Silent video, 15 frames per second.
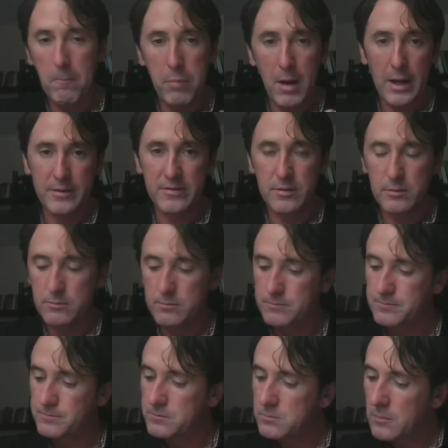But
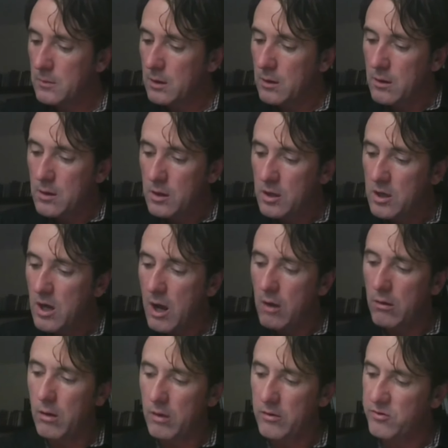
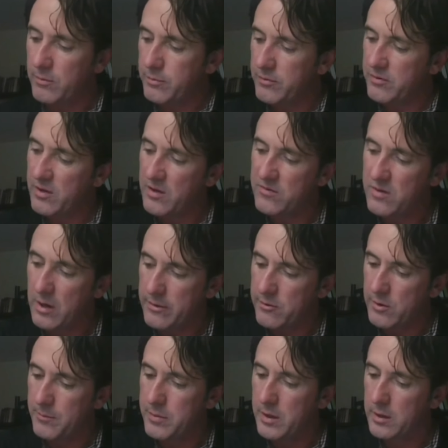Kyle also presents
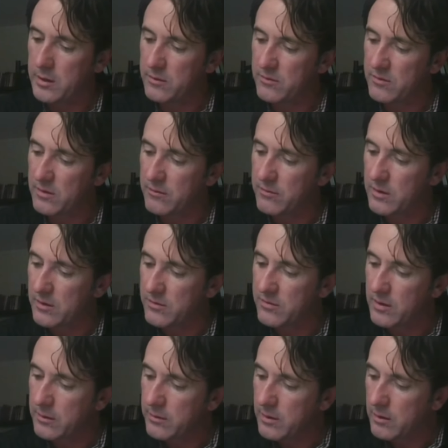other opinions of this,
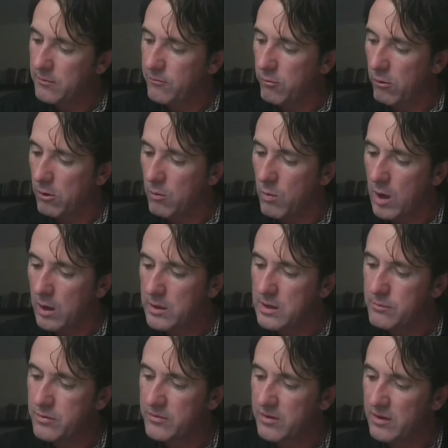and therefore, while he
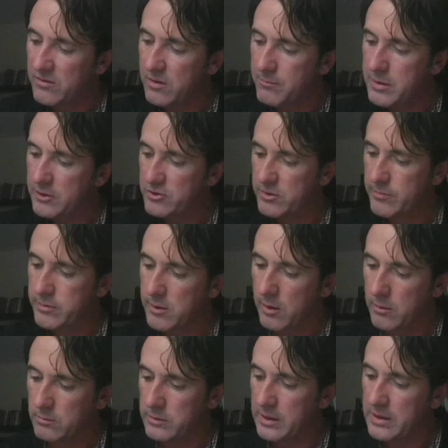presents a picture
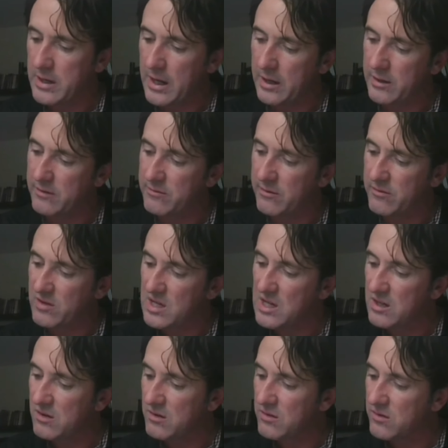predominantly negative of
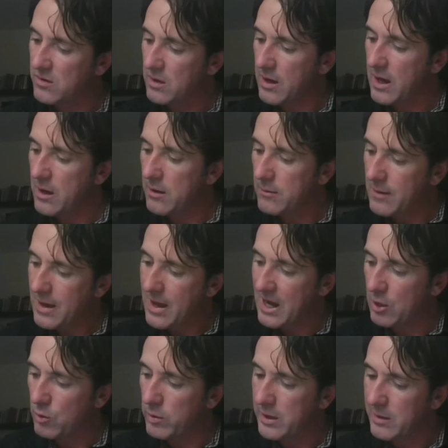Eden's
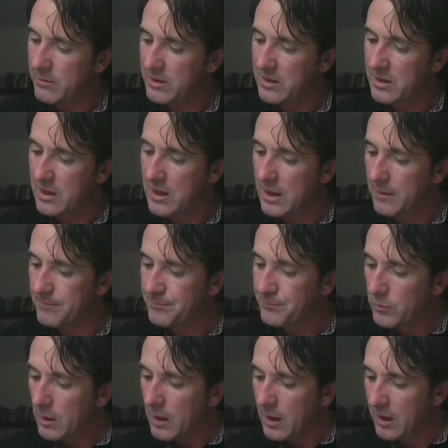equanimity,
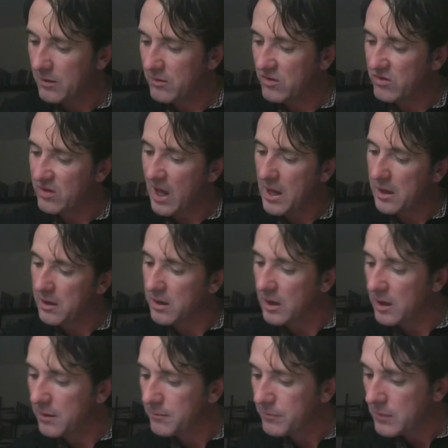and
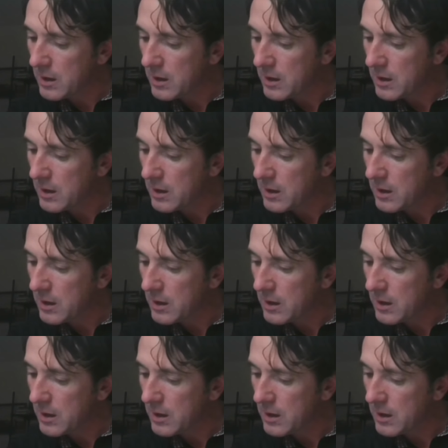sanity,